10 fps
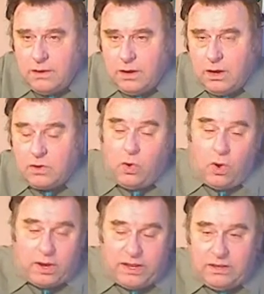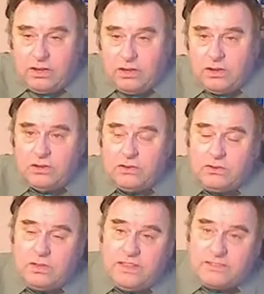According
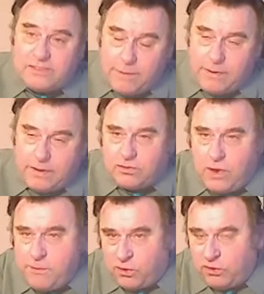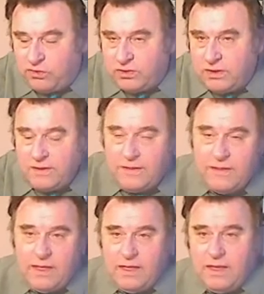to the Islamic scriptures,
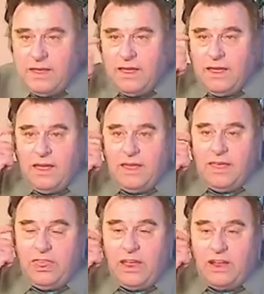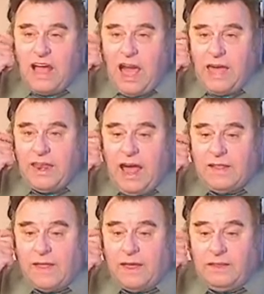their God,
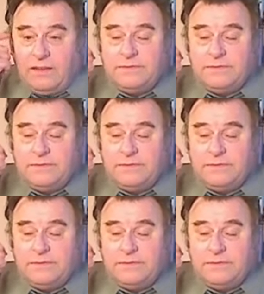Allah,